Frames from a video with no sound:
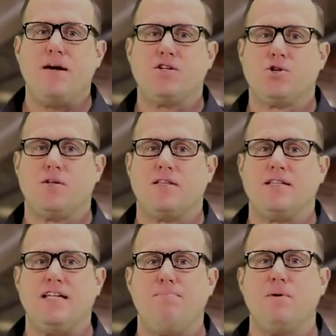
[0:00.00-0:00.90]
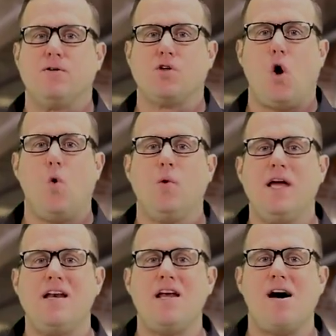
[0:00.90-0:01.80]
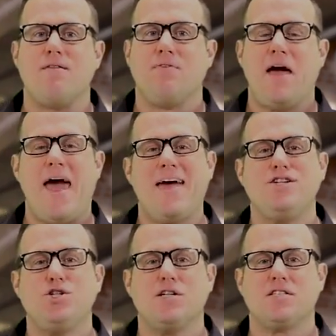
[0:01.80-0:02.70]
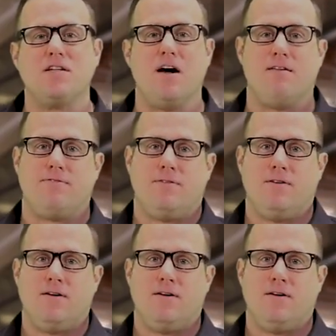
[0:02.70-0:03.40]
makes sure that the team builds only enough and just enough.